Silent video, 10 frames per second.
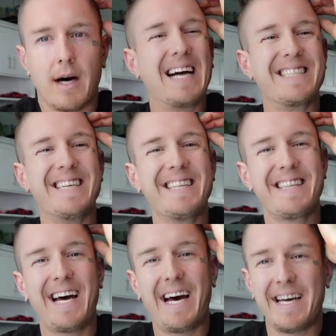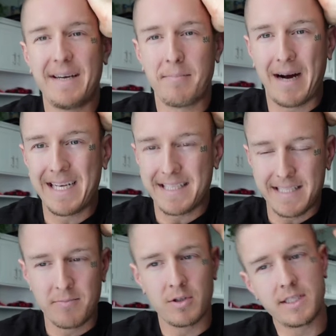I get that it might
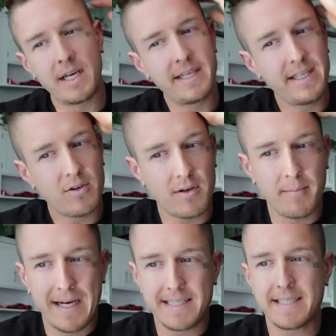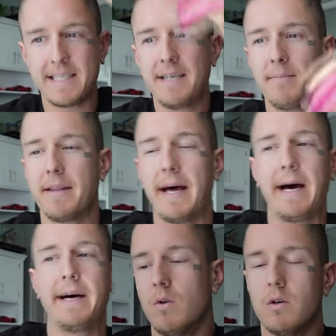seem redundant or it might seem
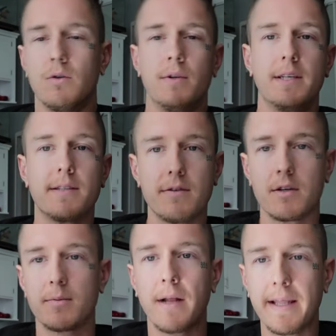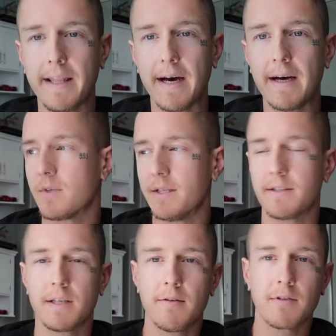that, well, who needs to explain that?
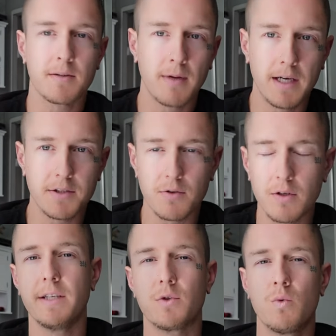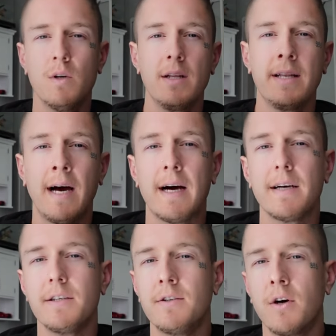It's self-explanatory. It's really not.
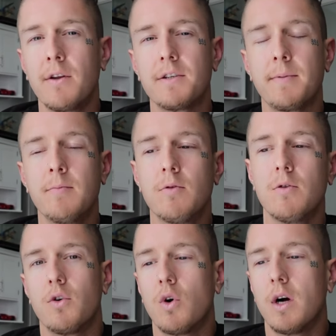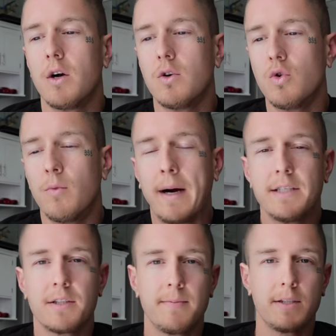You know, there's people who are who might
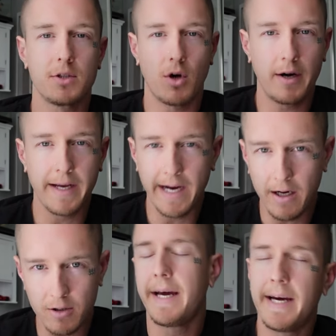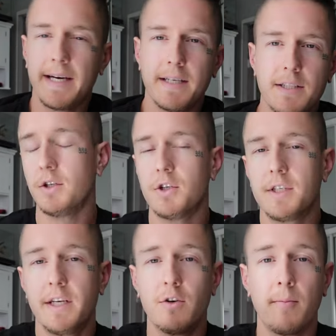just be starting out and you just
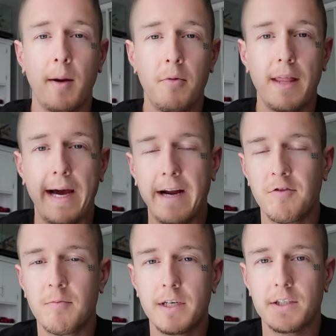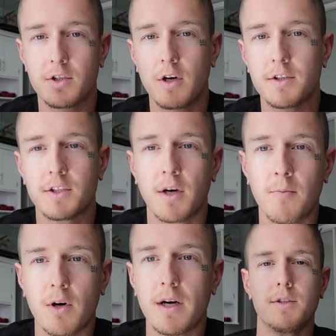need to remember that everybody starts
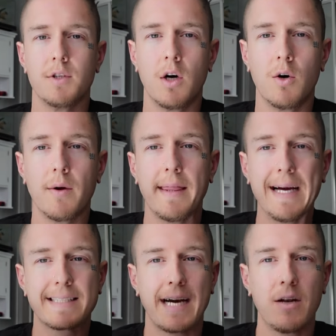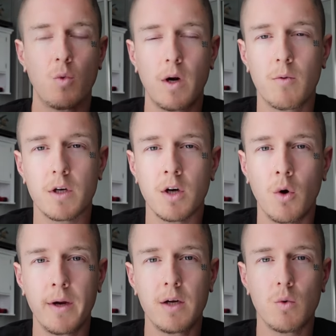somewhere. So that's kind of where we're
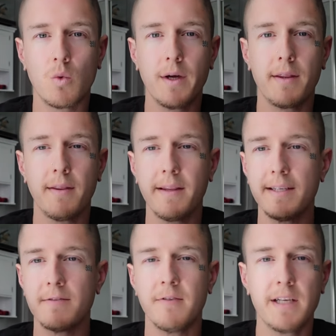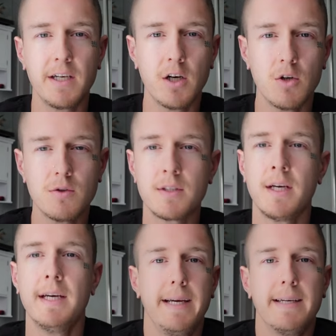going with these videos
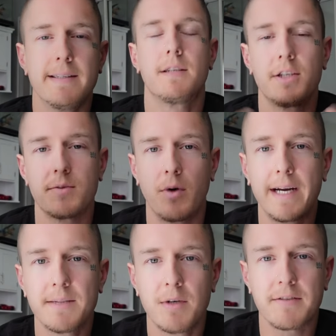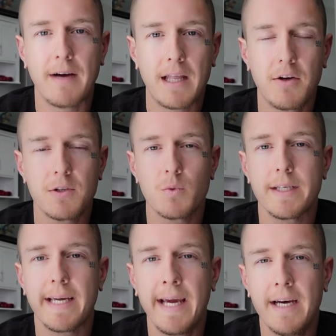is to just bring as much value as we
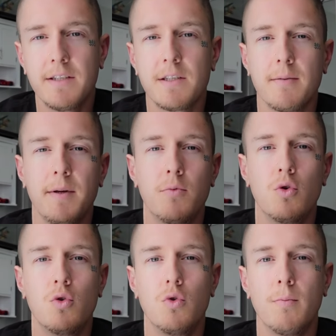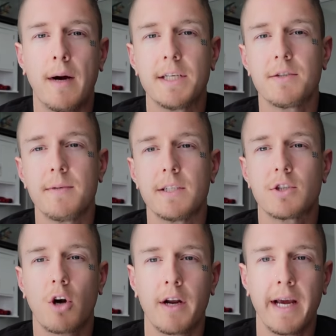can to the people who might just be
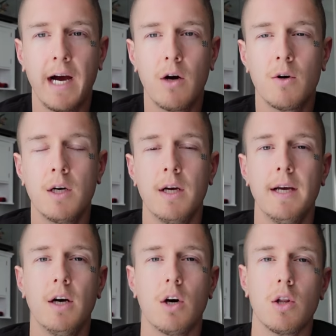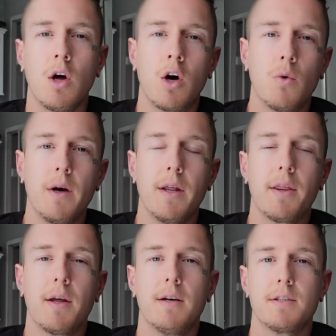starting out along
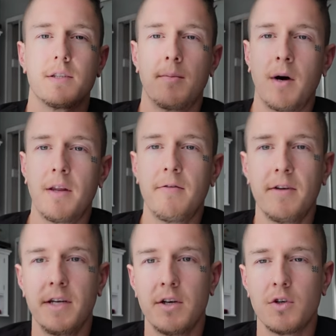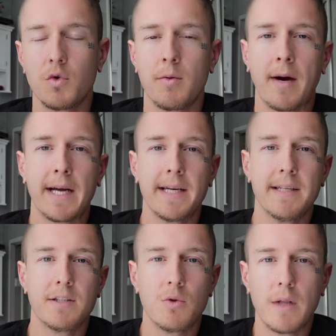with some other videos we might get
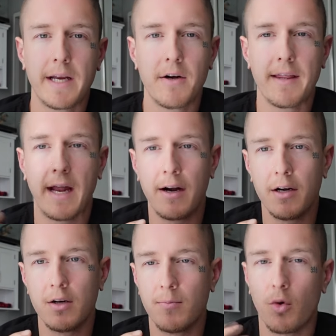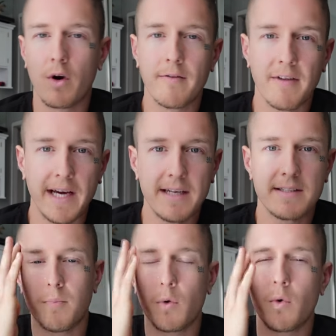into later that are more
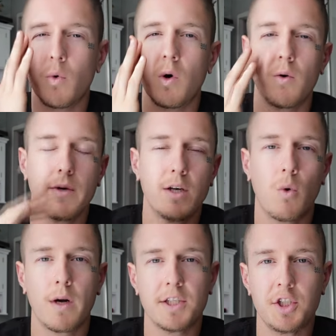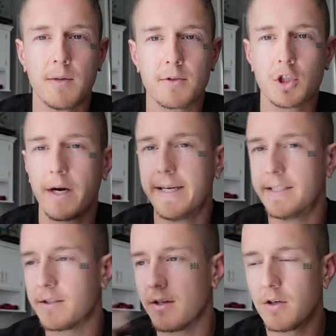advanced, but we, won't, we don't want to jump straight
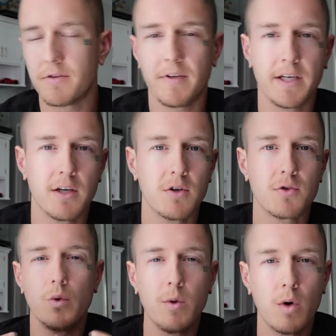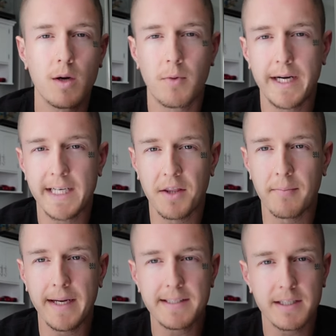into those videos. We want to break down the
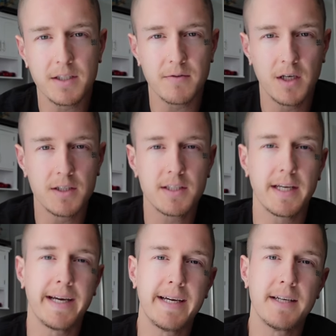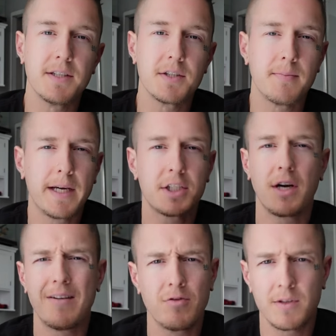basics first and just make sure
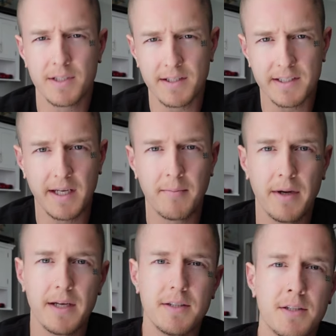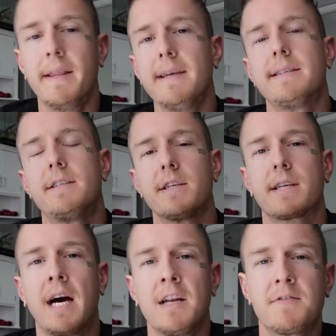everyone's on the same page. This is just
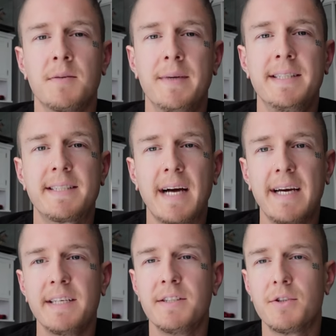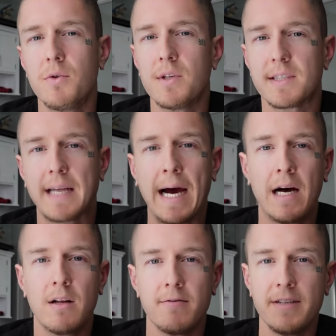kind of some insight into the
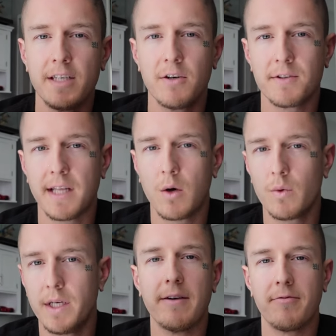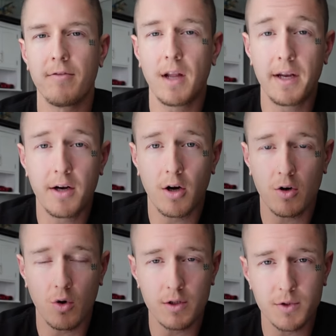style of videos that we flooded our
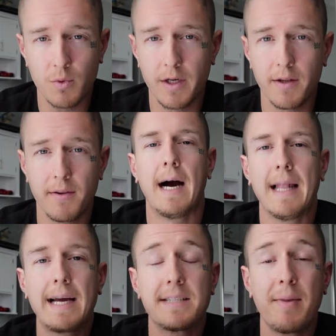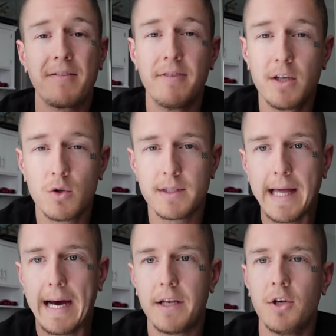course with. I like to make videos
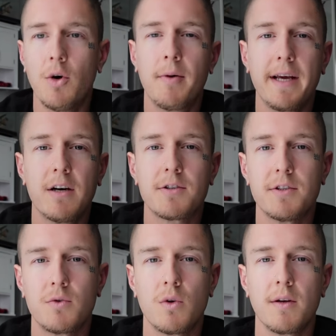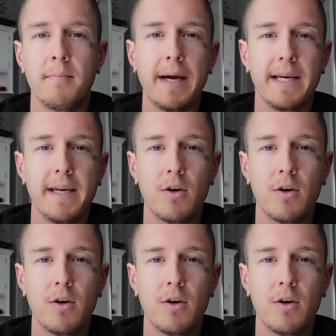that nobody else is really making